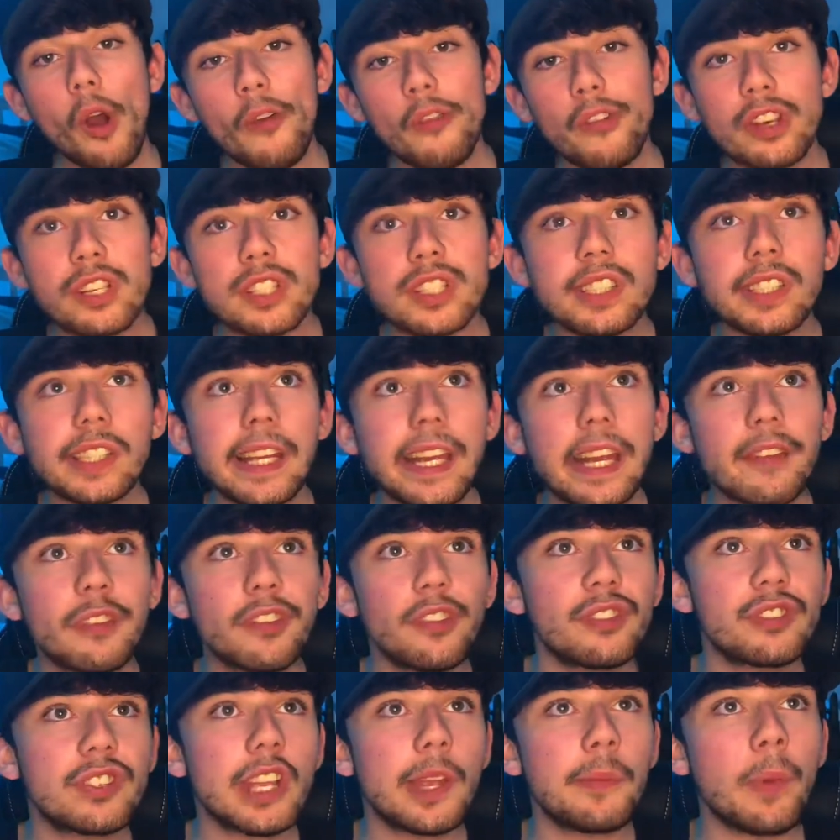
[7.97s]
obviously if
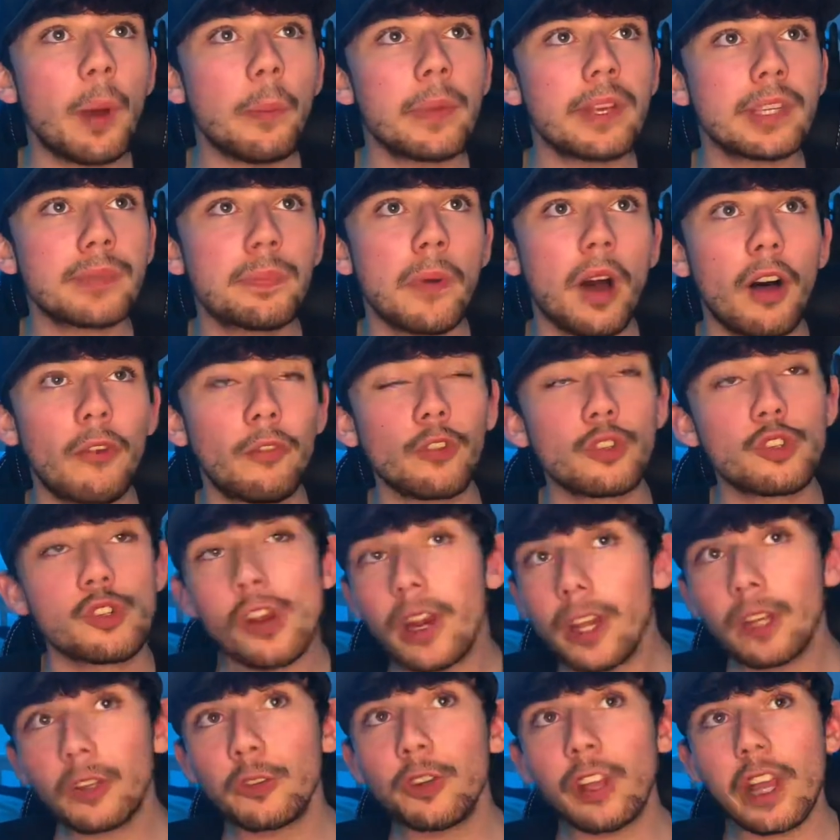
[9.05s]
you've seen my Ms. Marvel
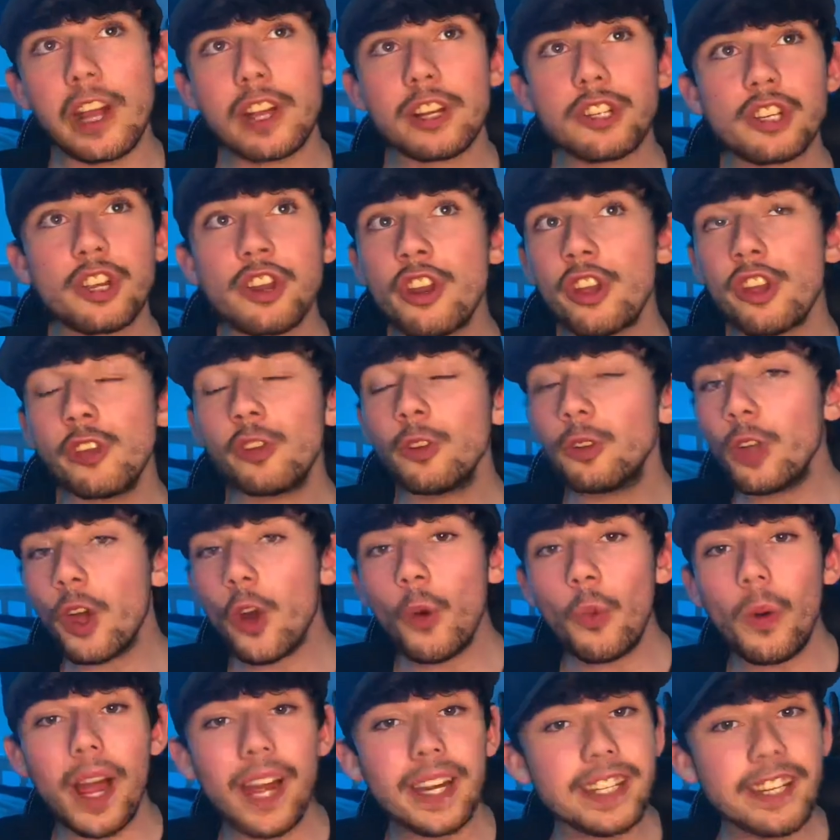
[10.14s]
trailer reaction, you'll
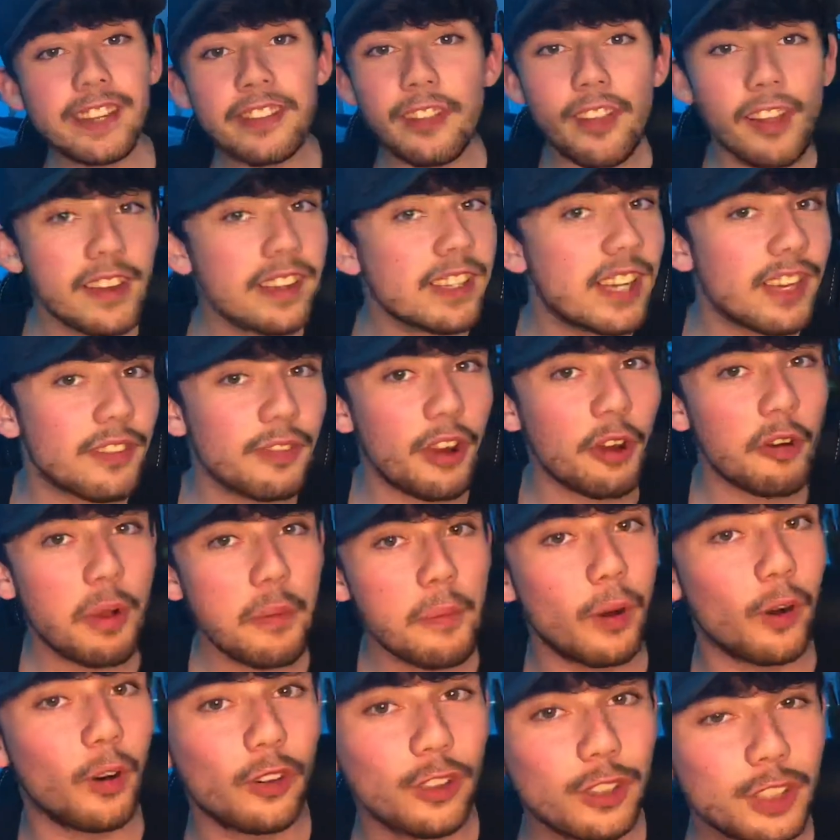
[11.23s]
know I didn't like it very
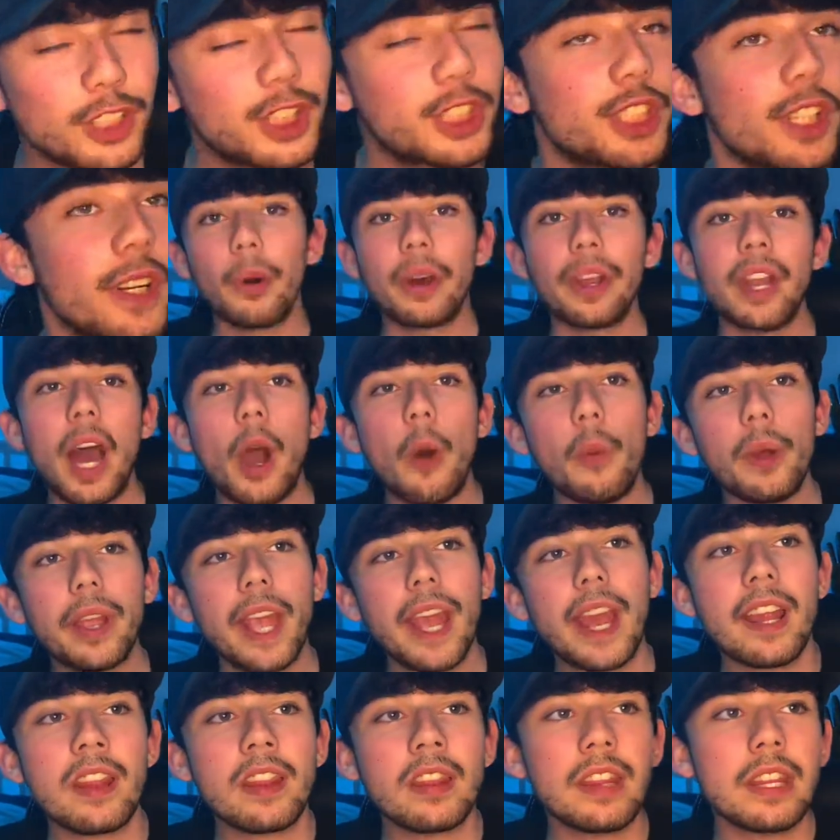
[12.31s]
much. But now we're
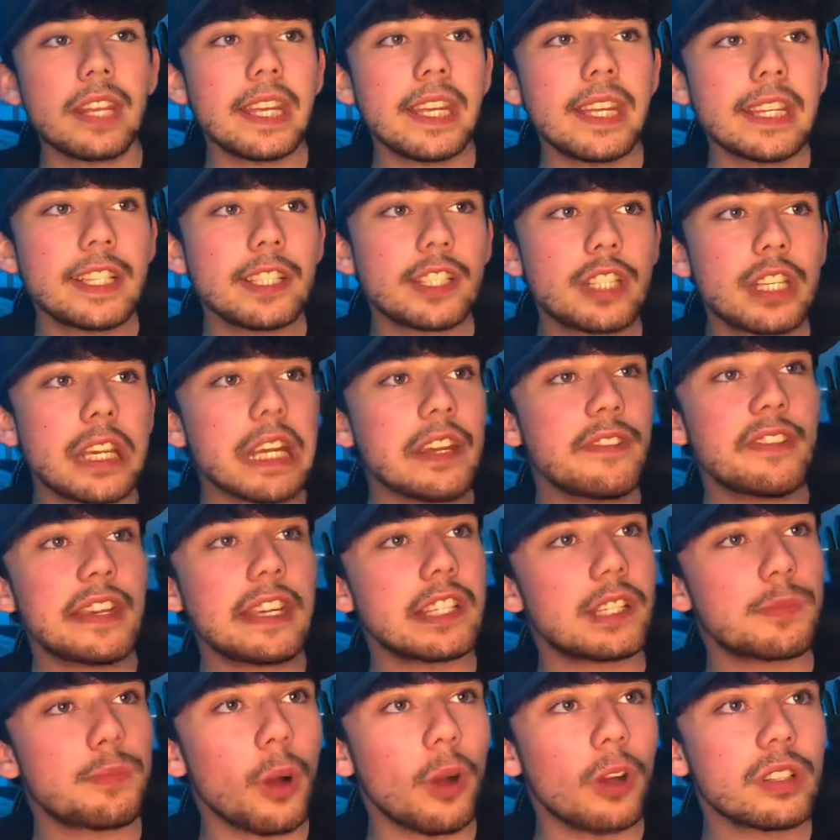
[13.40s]
getting these TV
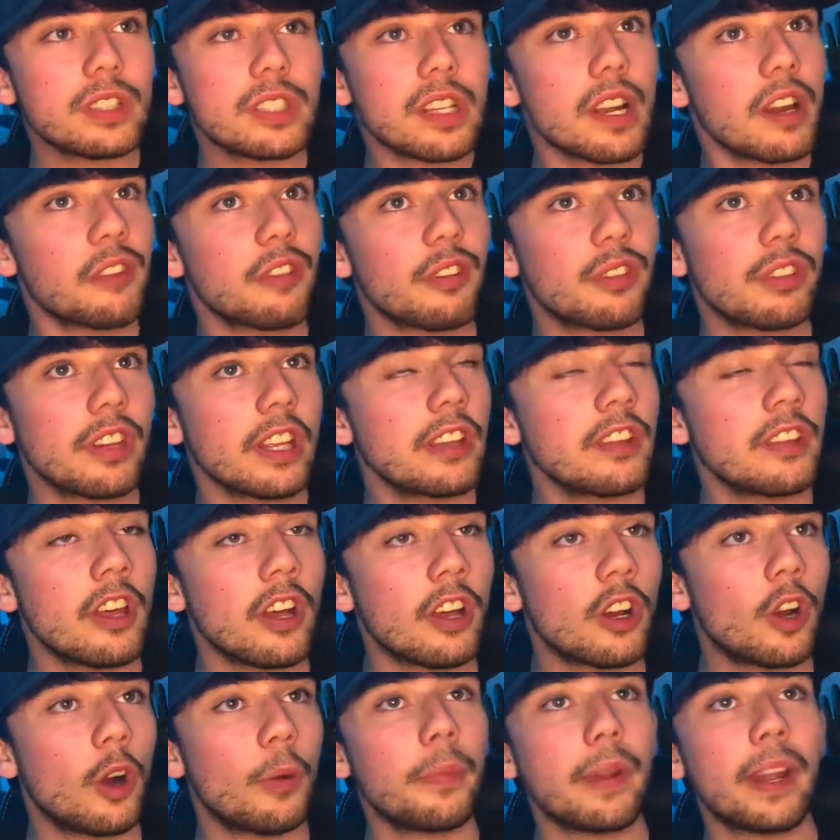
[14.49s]
spots and everything that are
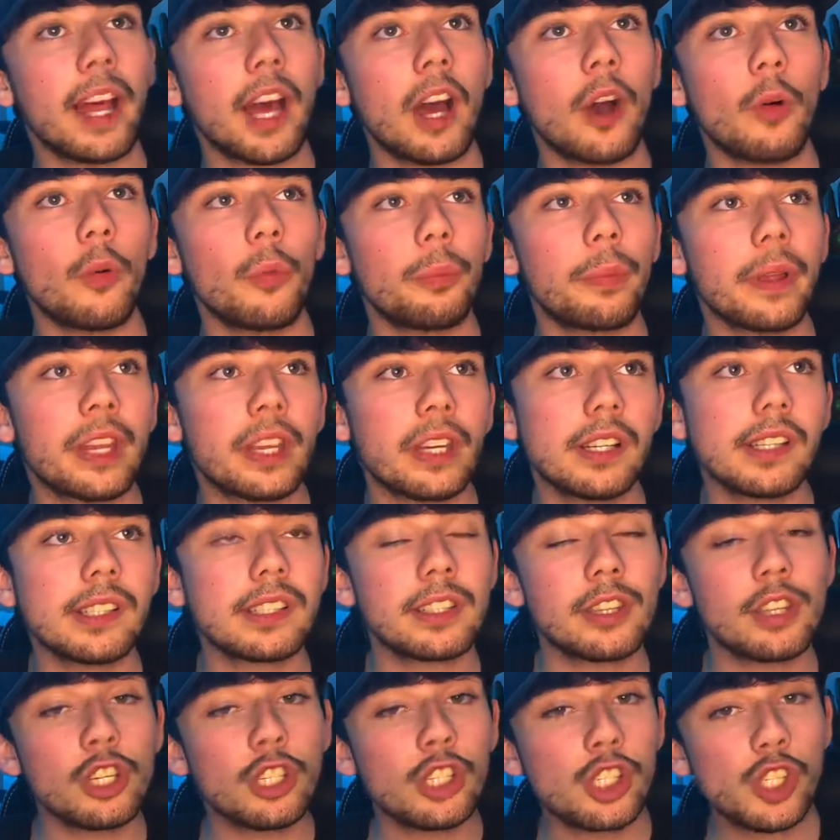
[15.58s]
coming out because
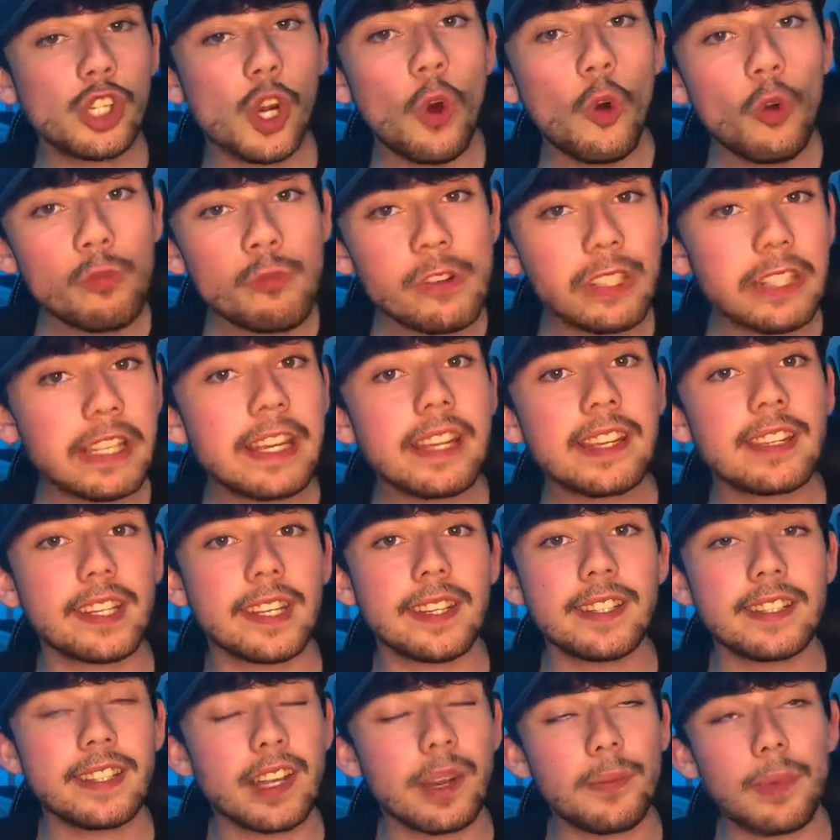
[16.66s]
the show
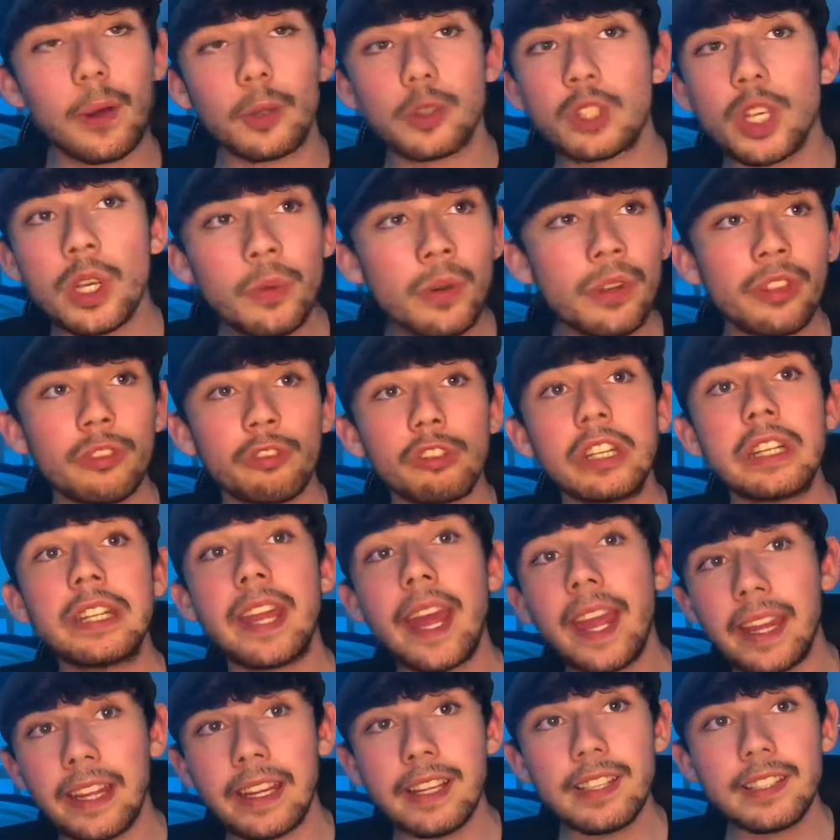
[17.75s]
releases in about 2 or 3
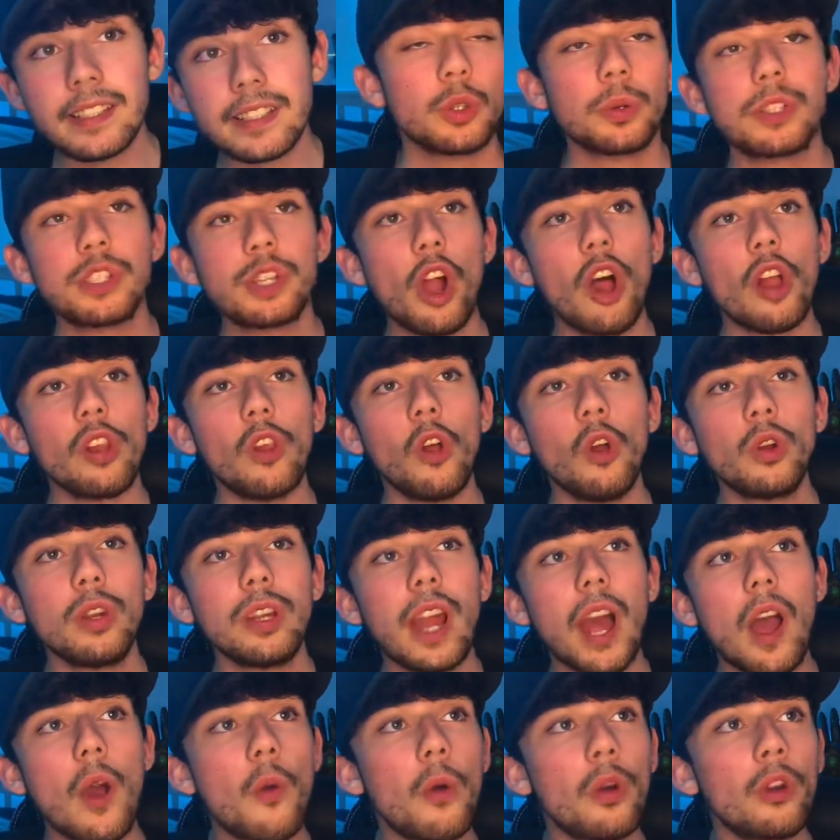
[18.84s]
days. So it's not long
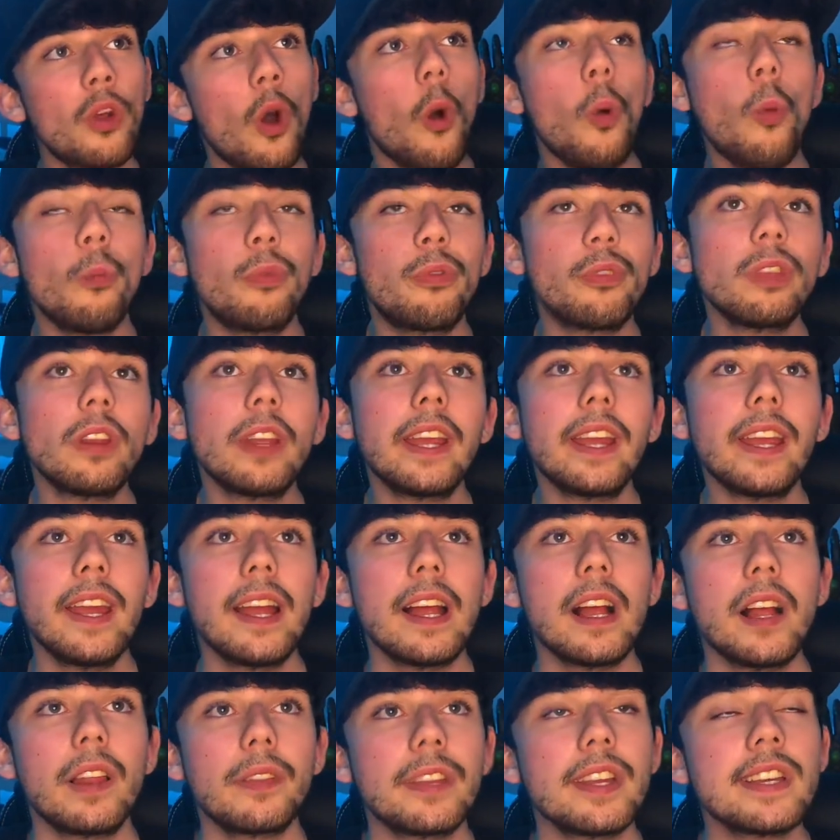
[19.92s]
now, and hopefully
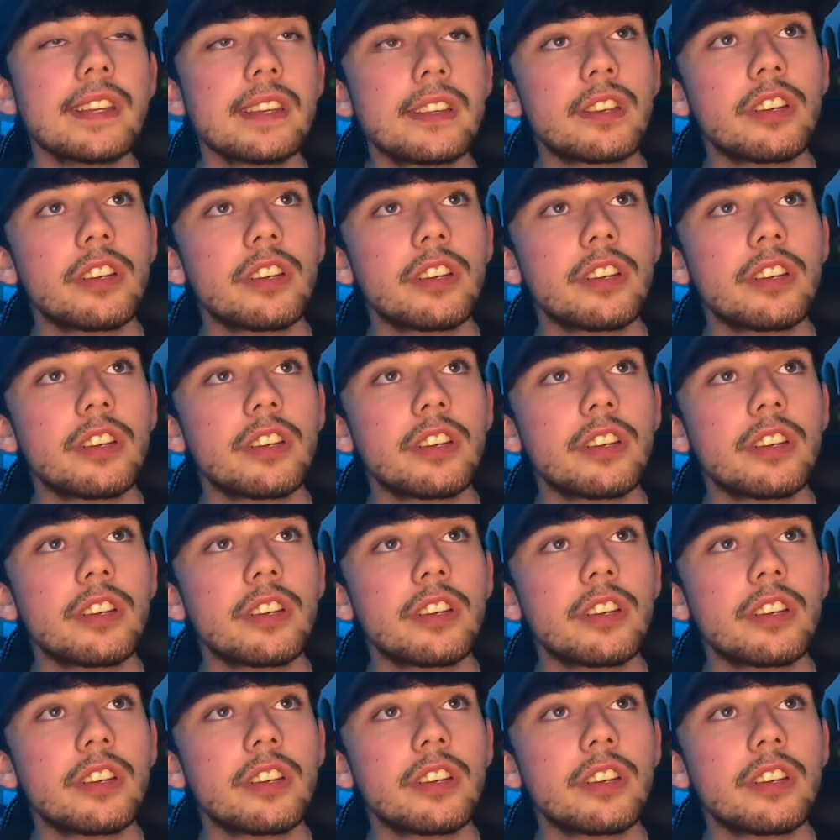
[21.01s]
this